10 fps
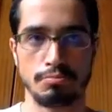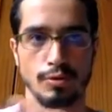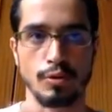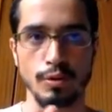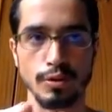
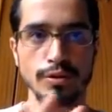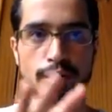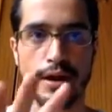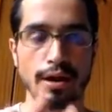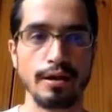good
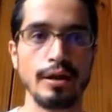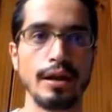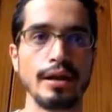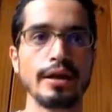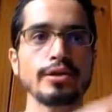there.
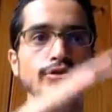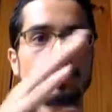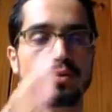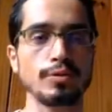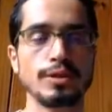Layer
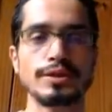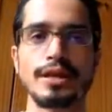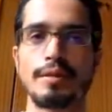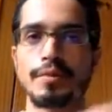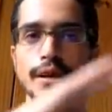2, the
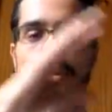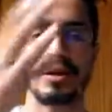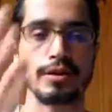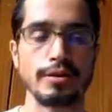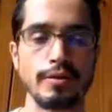same.
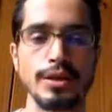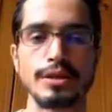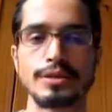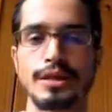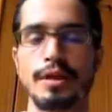Layer 3, the
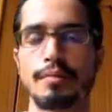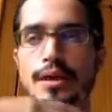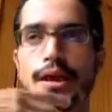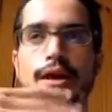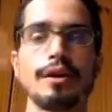same. And
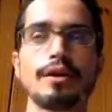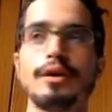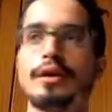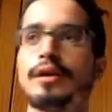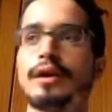layer
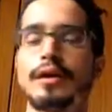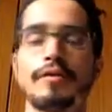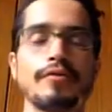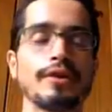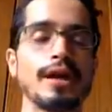
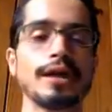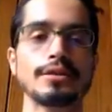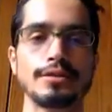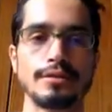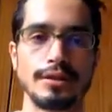
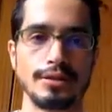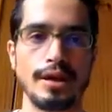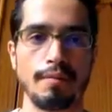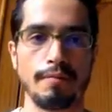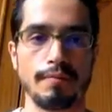infinite, the
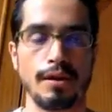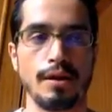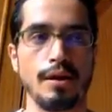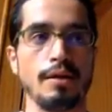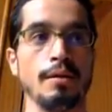same.
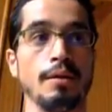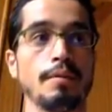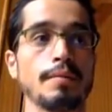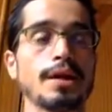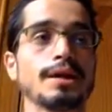
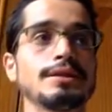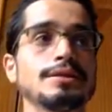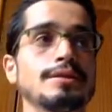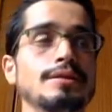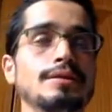Because
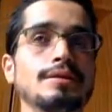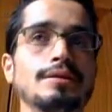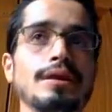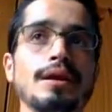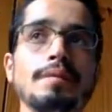
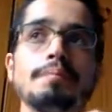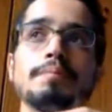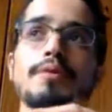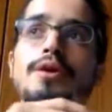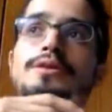the
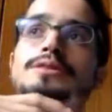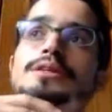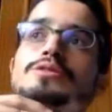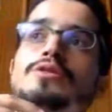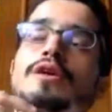
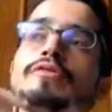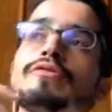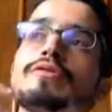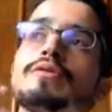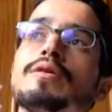process
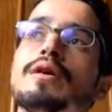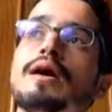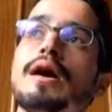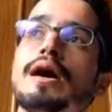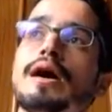of
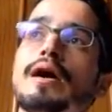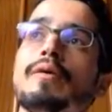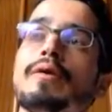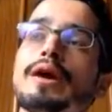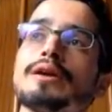
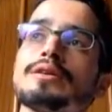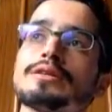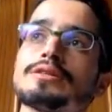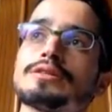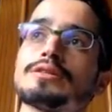
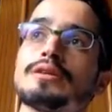awareness